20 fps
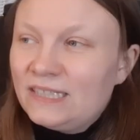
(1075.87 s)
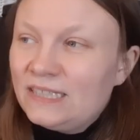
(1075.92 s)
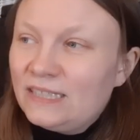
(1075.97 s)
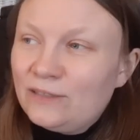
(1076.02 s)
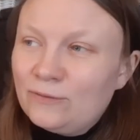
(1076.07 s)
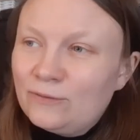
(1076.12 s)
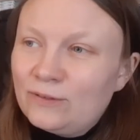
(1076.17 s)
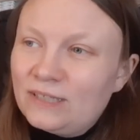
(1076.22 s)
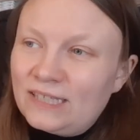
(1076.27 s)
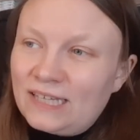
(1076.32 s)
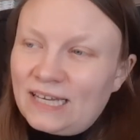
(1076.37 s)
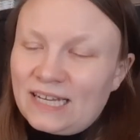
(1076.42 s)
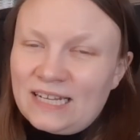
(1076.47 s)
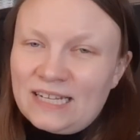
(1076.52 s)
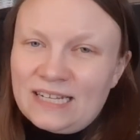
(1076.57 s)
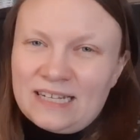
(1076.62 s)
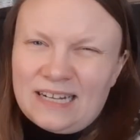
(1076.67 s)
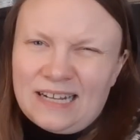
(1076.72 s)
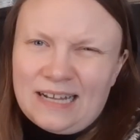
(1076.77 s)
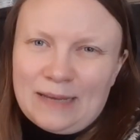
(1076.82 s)
He will get
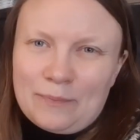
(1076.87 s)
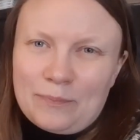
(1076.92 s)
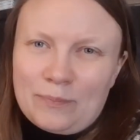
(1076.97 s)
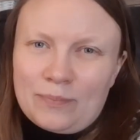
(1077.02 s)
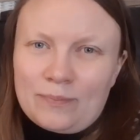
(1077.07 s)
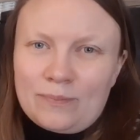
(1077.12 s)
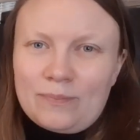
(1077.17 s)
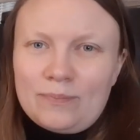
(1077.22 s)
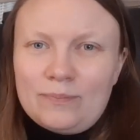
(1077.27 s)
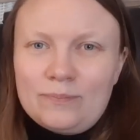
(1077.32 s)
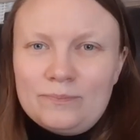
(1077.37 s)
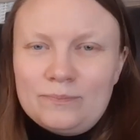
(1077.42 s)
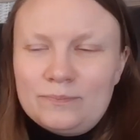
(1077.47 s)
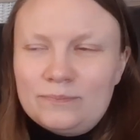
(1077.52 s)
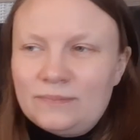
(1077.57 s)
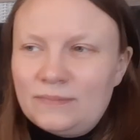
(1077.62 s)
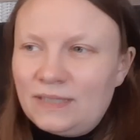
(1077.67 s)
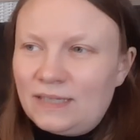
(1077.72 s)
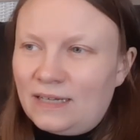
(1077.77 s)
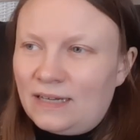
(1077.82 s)
it,
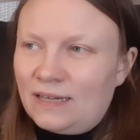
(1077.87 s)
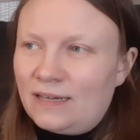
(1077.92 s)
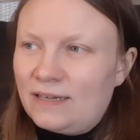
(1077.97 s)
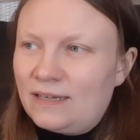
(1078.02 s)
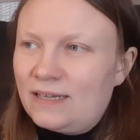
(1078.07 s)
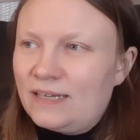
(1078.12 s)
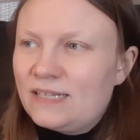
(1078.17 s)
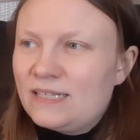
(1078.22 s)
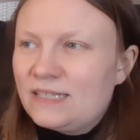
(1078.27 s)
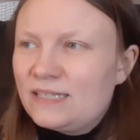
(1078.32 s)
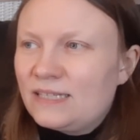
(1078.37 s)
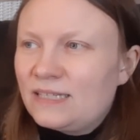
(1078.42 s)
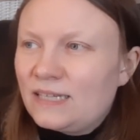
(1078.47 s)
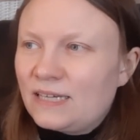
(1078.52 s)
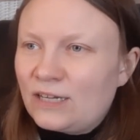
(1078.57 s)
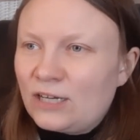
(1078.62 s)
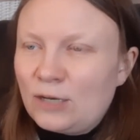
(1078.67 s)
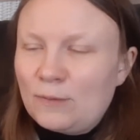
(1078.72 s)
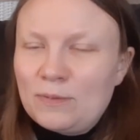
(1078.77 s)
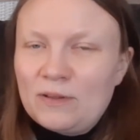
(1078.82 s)
I guess, in a
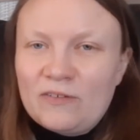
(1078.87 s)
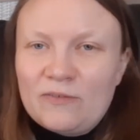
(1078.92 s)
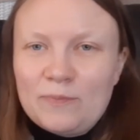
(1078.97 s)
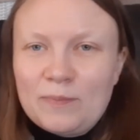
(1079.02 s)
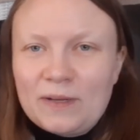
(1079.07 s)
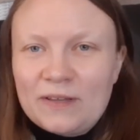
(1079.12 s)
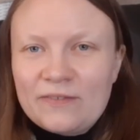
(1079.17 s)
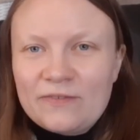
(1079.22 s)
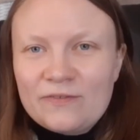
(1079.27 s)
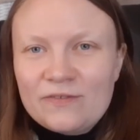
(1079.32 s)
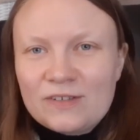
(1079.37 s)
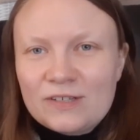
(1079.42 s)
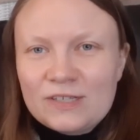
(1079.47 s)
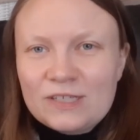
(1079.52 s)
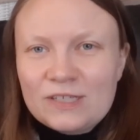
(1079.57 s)
couple of months or